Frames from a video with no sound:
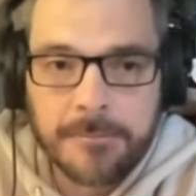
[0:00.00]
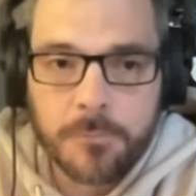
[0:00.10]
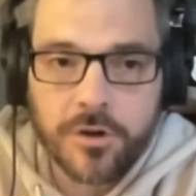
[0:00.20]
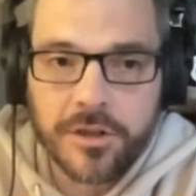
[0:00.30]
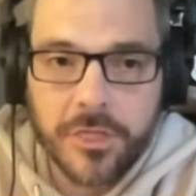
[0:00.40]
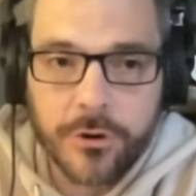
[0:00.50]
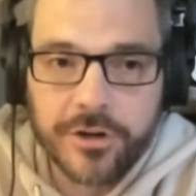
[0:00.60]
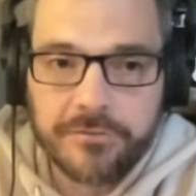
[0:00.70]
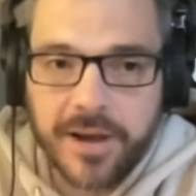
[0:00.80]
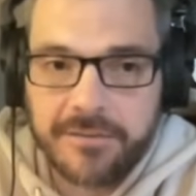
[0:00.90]
more than
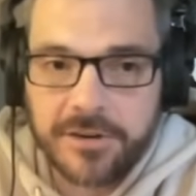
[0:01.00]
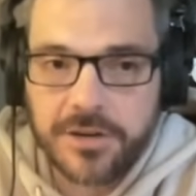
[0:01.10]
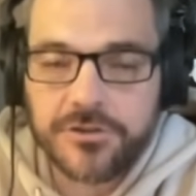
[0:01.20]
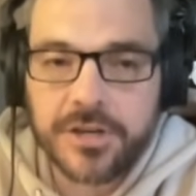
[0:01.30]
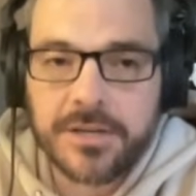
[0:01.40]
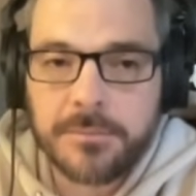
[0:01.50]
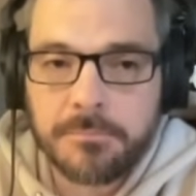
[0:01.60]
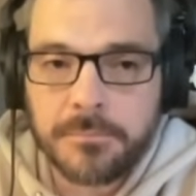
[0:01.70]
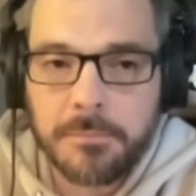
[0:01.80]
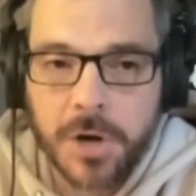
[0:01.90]
3,500
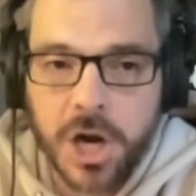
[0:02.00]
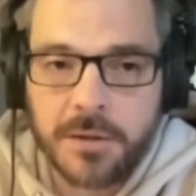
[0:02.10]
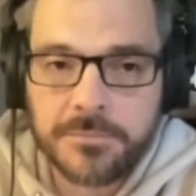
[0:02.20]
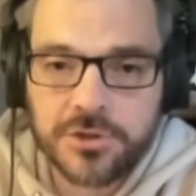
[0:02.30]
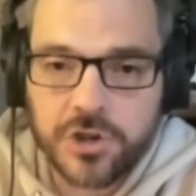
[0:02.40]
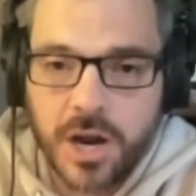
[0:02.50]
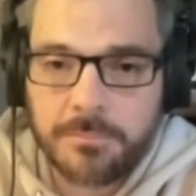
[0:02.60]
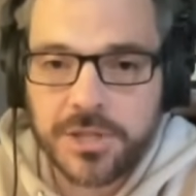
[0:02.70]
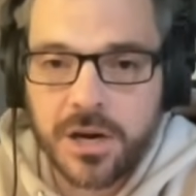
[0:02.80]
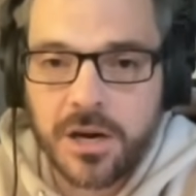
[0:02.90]
bombs
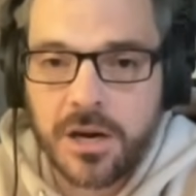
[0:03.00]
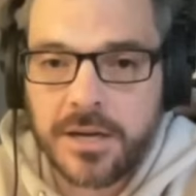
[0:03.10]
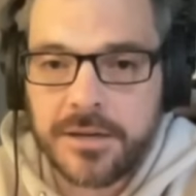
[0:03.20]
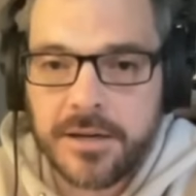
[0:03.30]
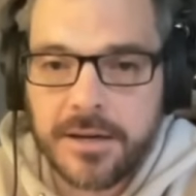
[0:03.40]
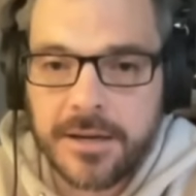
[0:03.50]
dropped on